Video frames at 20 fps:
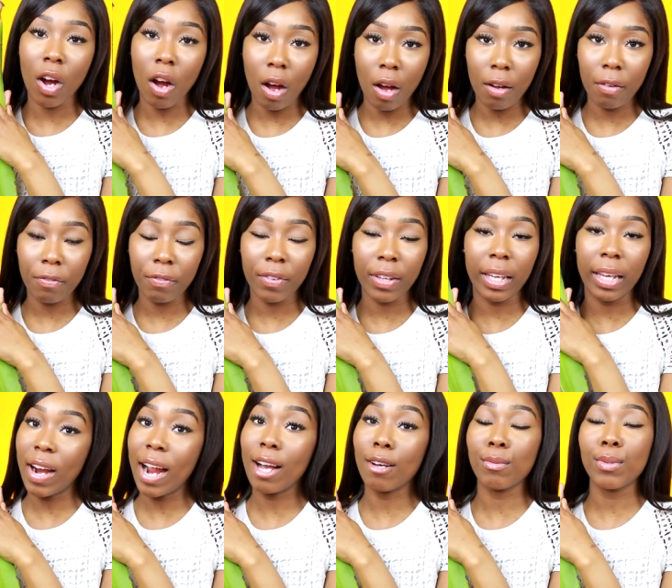coffee
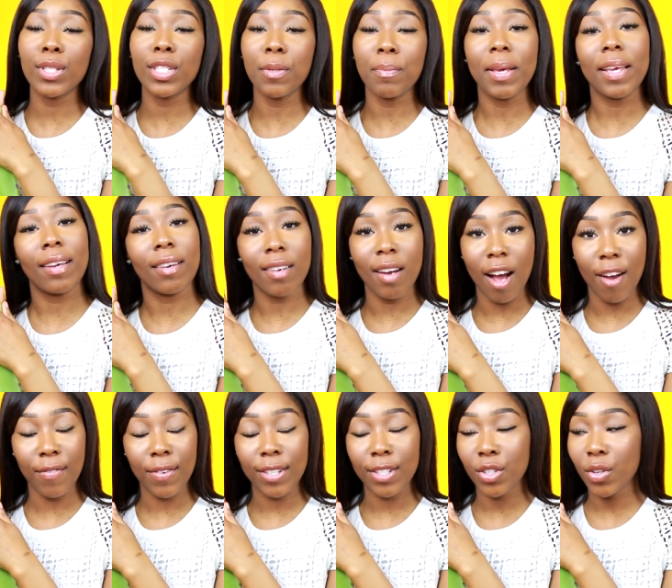grounds to make a
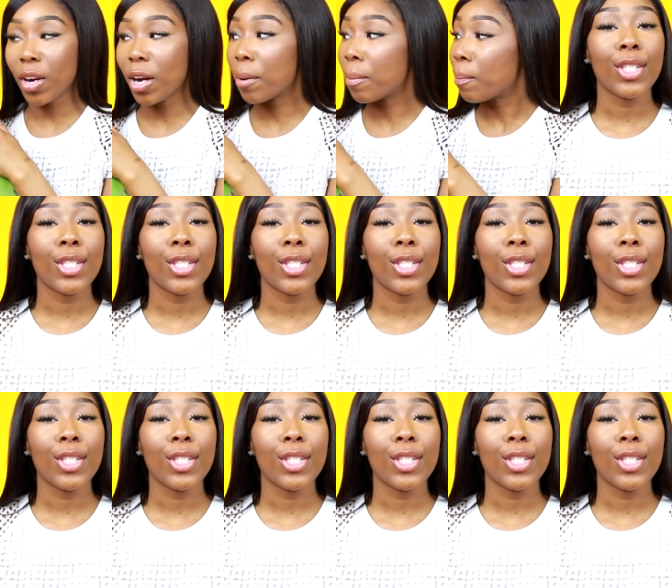coffee scrub.